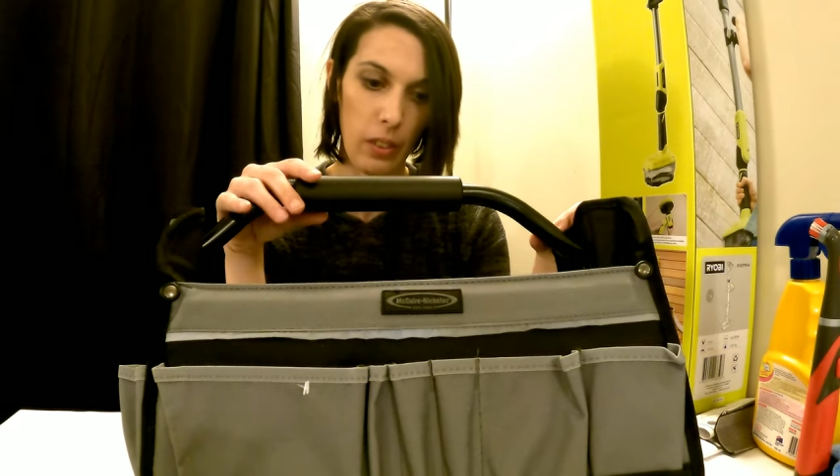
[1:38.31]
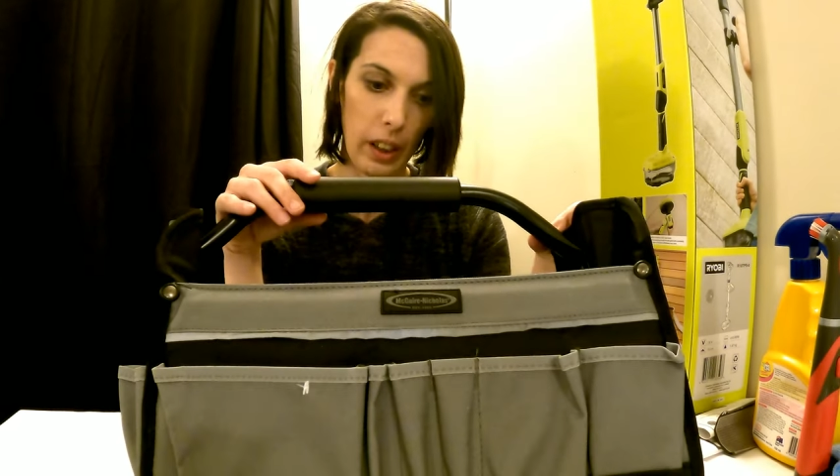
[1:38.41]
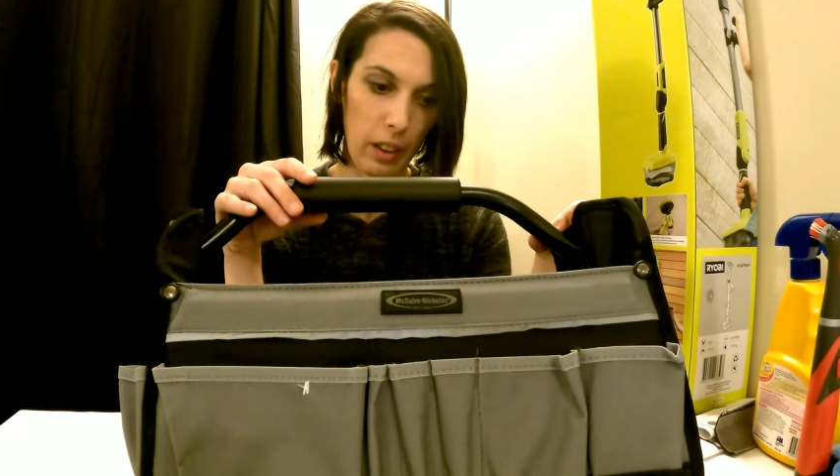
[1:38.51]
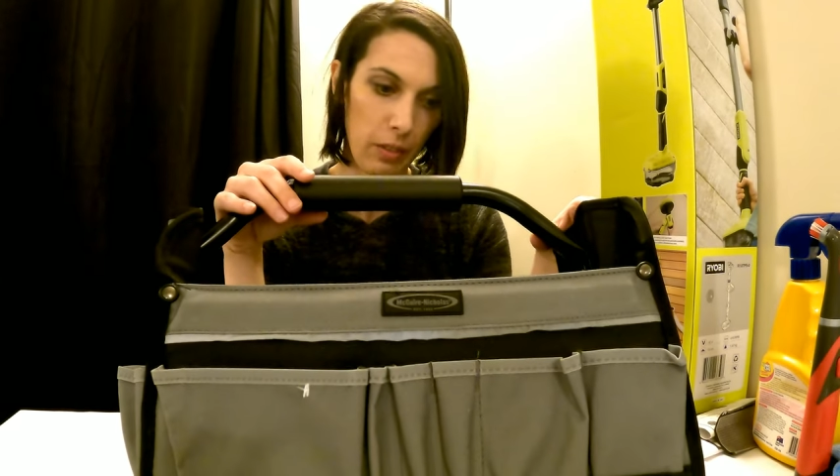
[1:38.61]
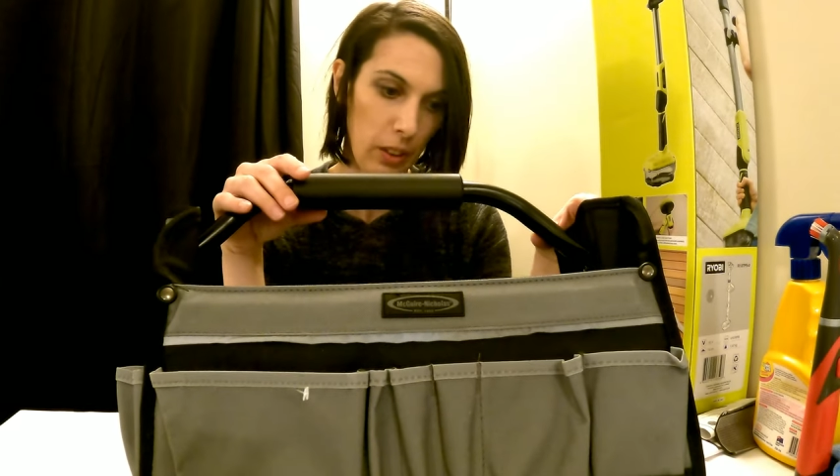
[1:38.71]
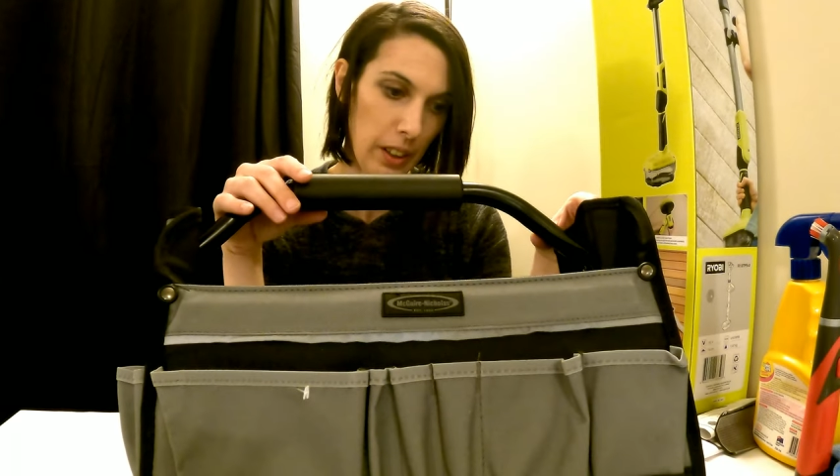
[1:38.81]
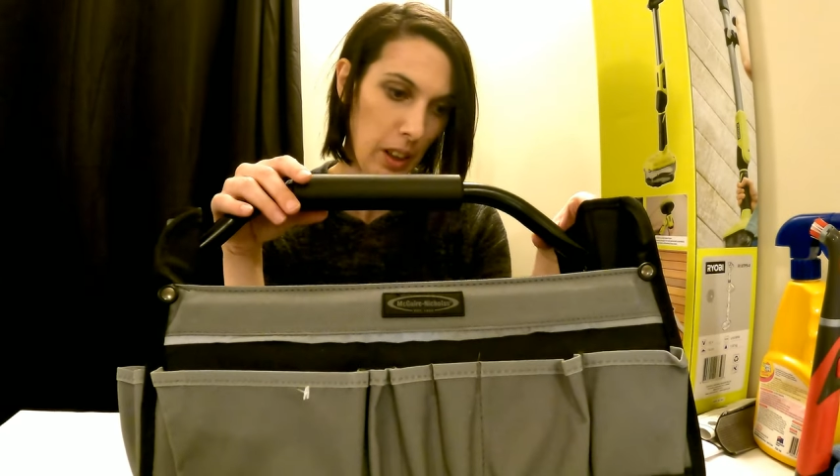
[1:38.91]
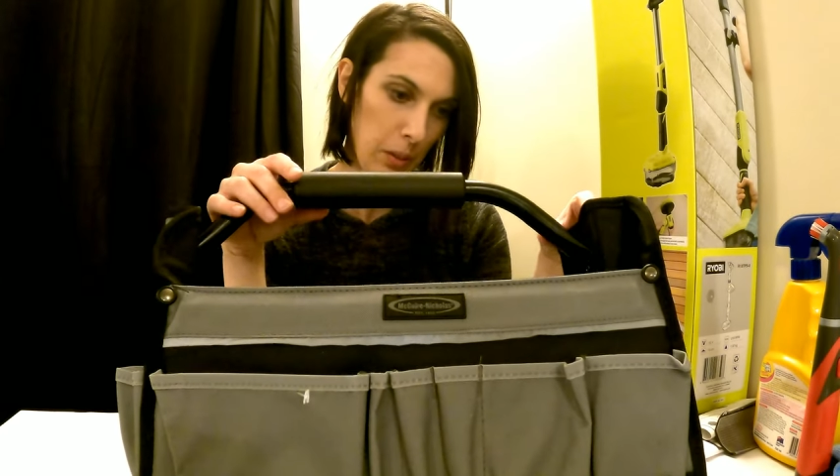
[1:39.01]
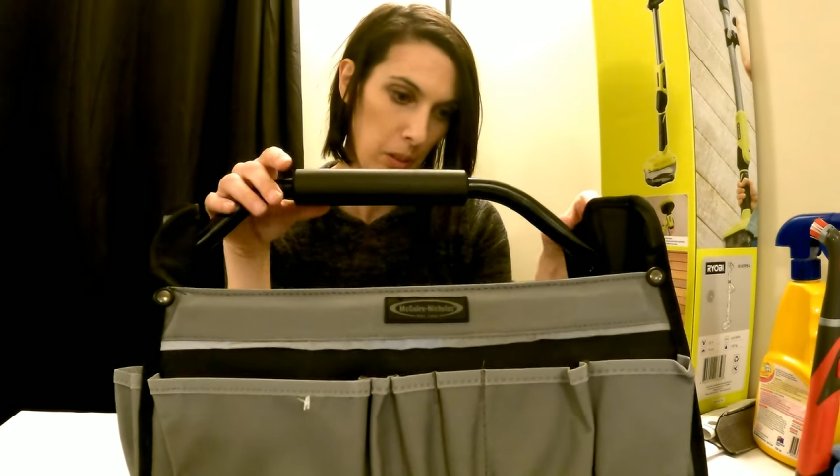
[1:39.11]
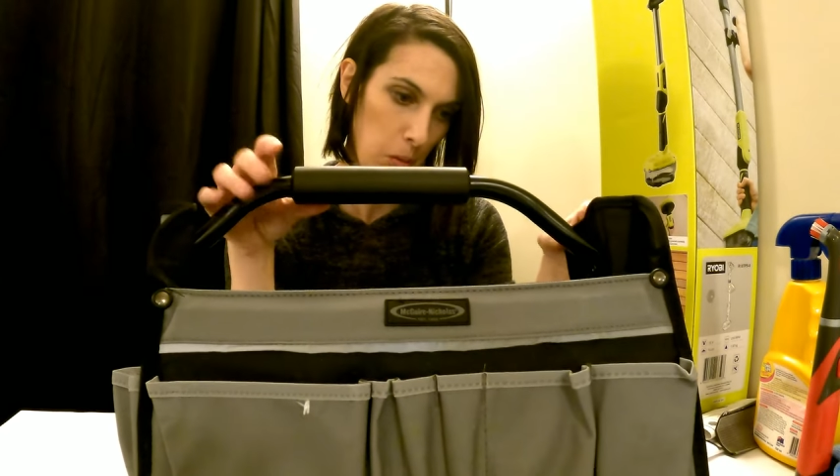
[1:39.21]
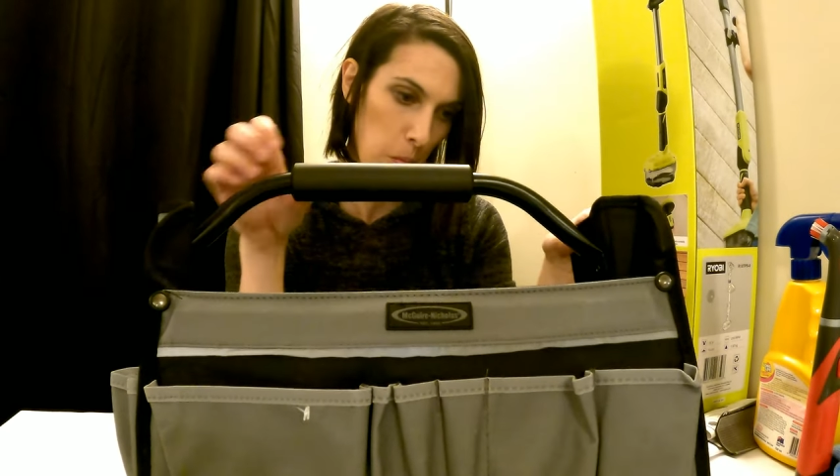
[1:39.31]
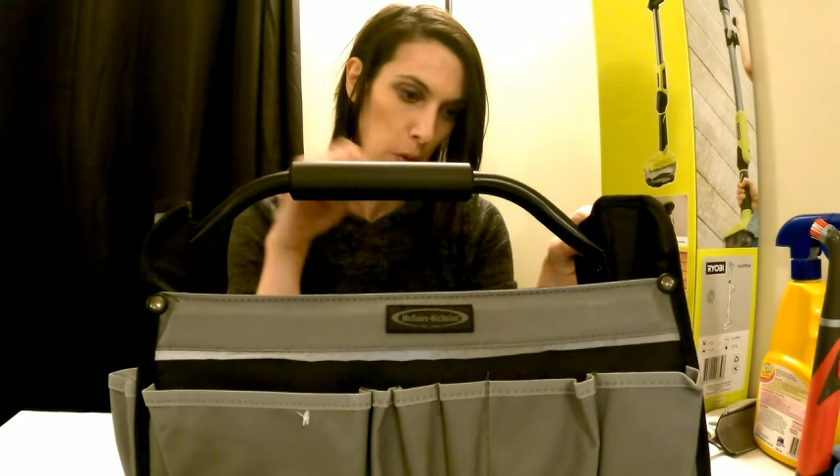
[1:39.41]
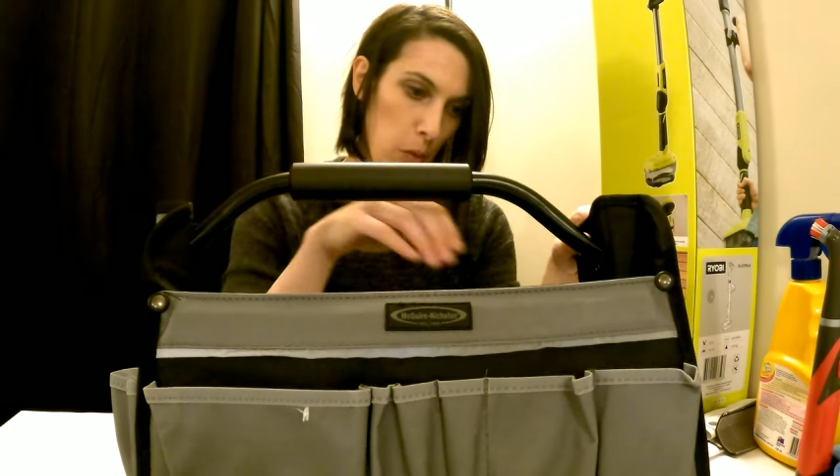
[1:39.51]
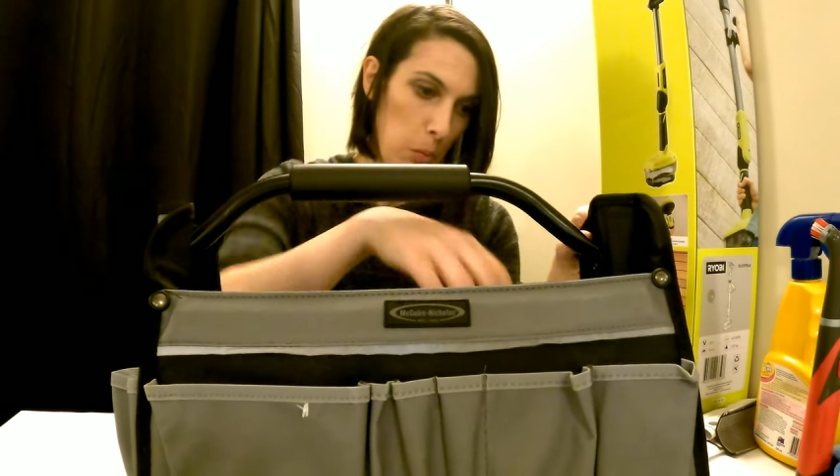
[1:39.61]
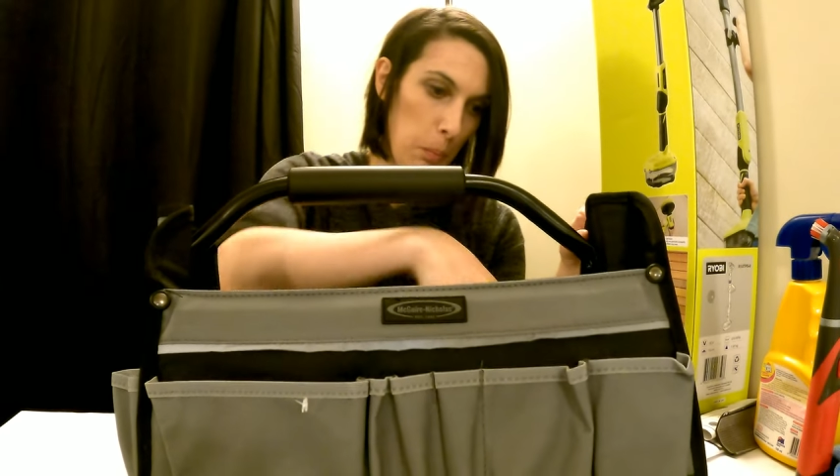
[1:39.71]
I can find out what the
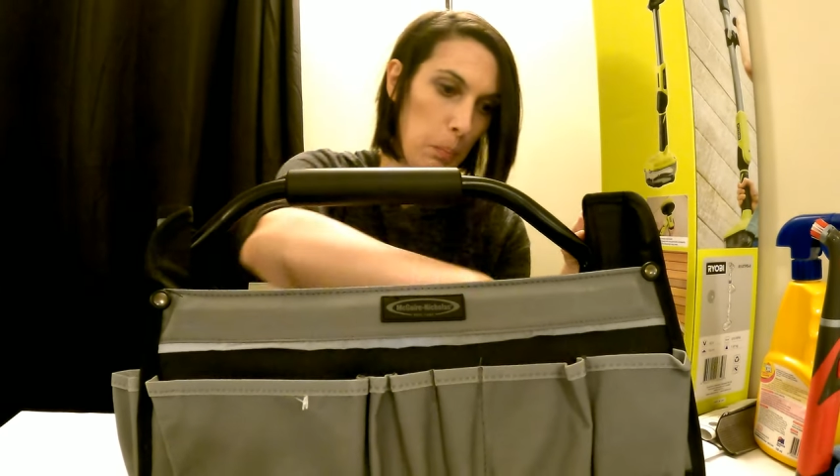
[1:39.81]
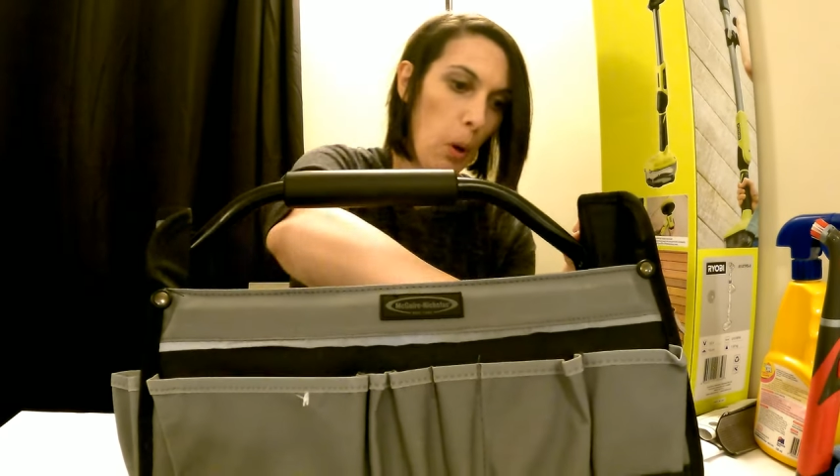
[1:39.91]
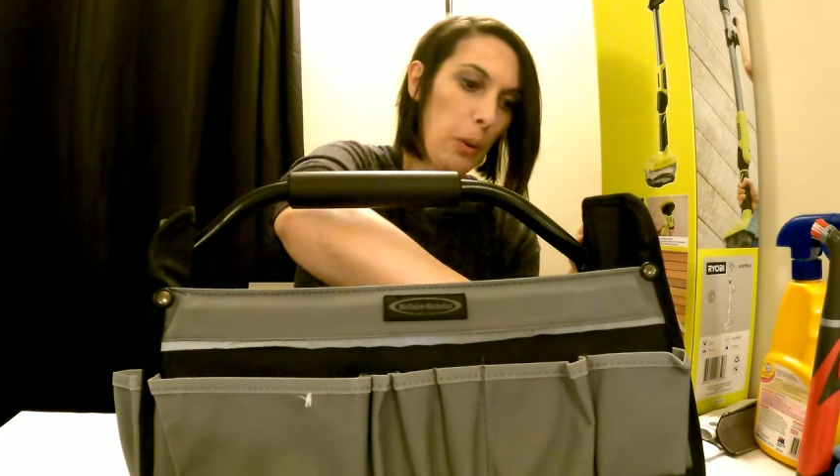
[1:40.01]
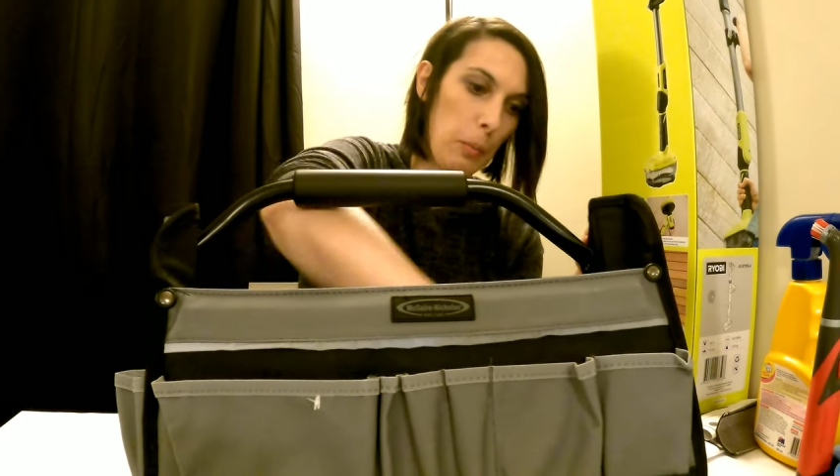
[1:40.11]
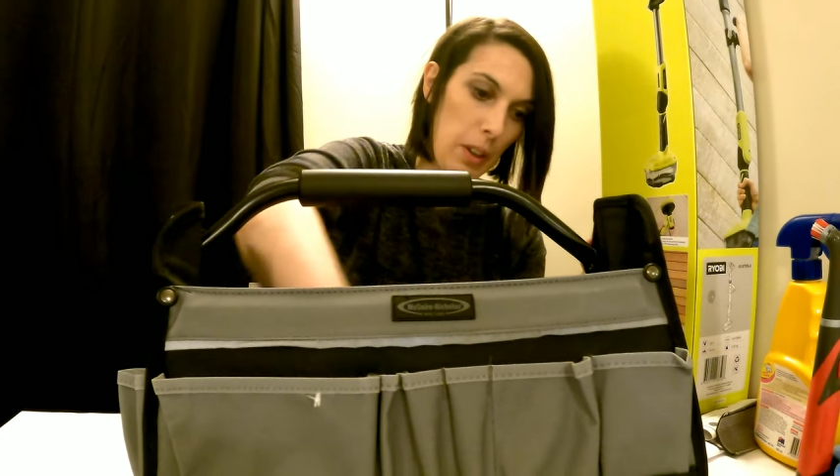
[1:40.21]
removable bottom